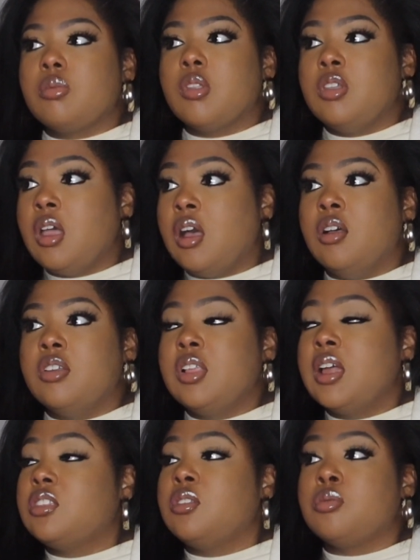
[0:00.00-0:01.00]
it's
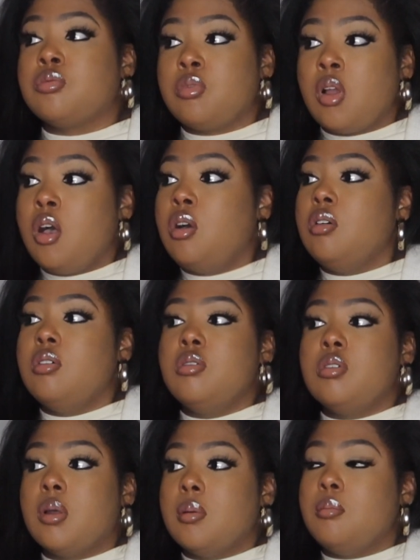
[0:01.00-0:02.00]
like the
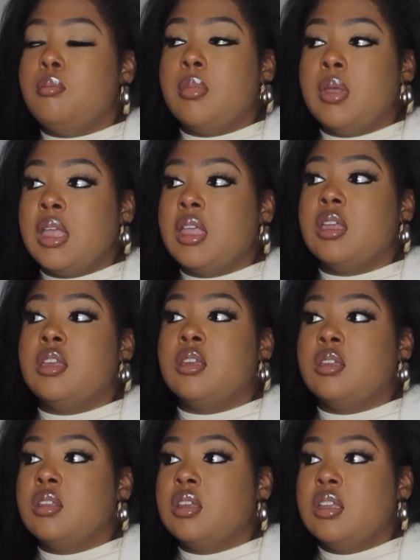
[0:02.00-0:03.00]
wrong
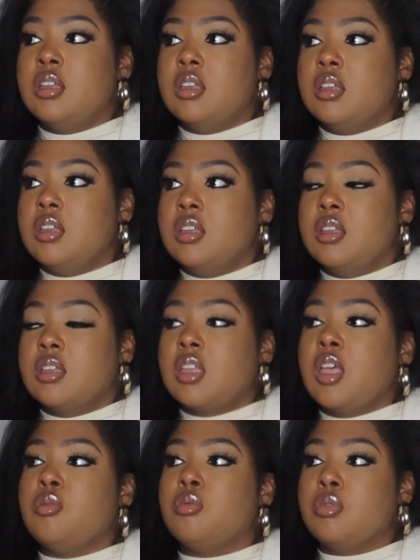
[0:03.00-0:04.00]
man
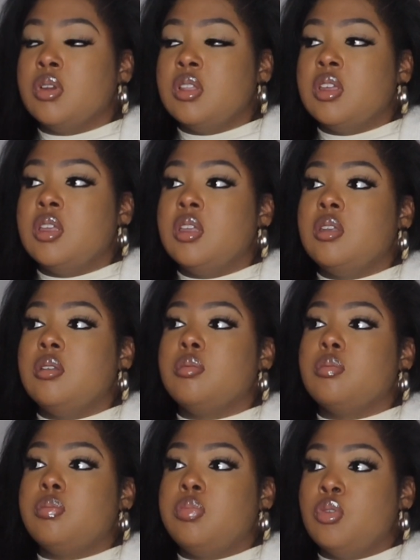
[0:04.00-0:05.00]
can really
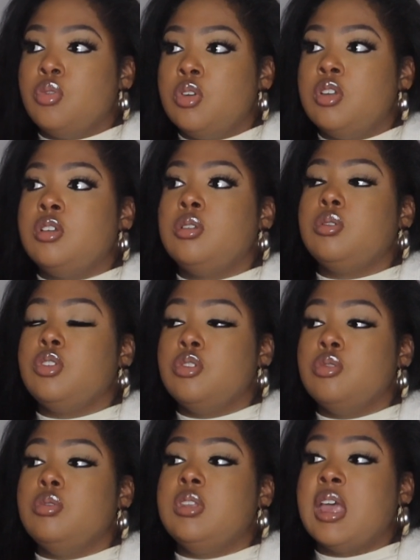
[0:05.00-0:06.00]
pull
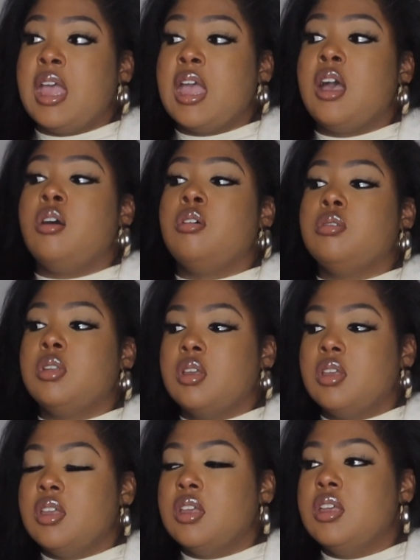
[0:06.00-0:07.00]
you down.
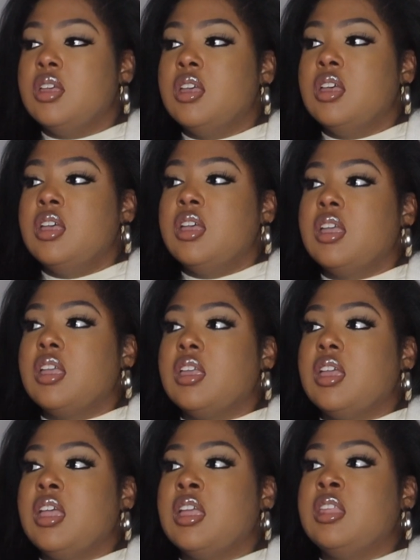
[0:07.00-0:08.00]

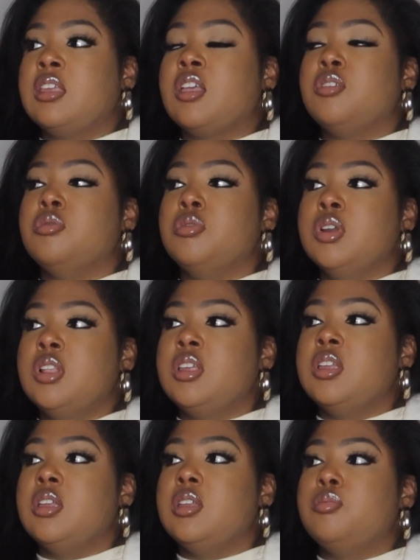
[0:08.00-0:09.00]
And it can
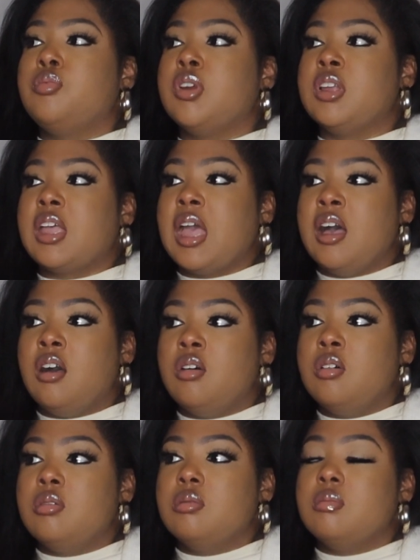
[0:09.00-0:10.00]
really bring
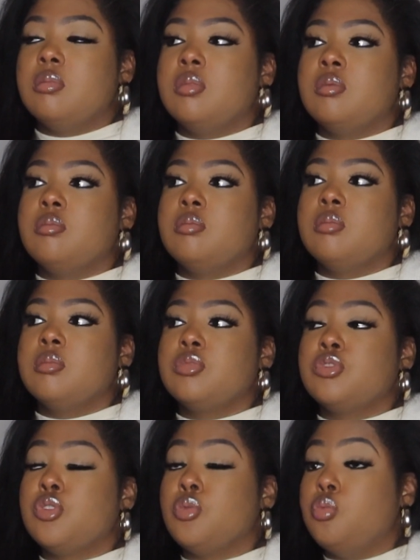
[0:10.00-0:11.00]
out
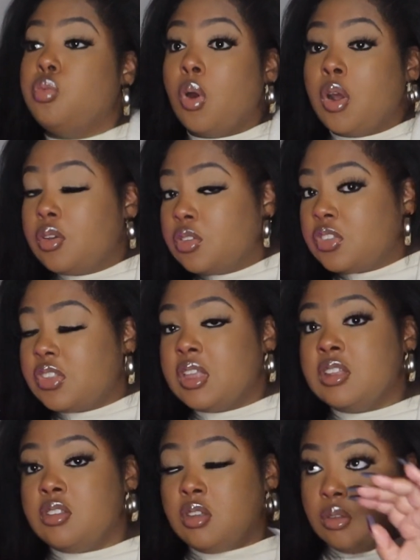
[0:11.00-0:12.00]
the worst
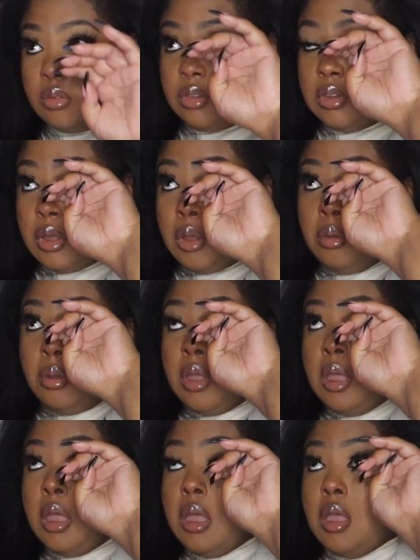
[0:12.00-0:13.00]
in you,
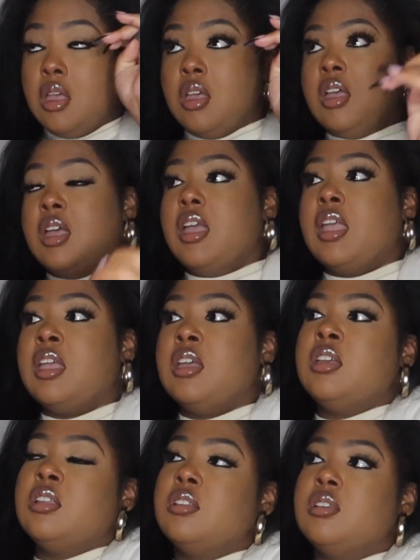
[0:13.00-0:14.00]

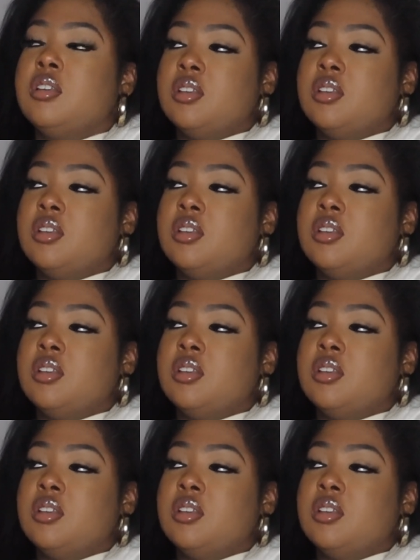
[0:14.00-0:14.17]
And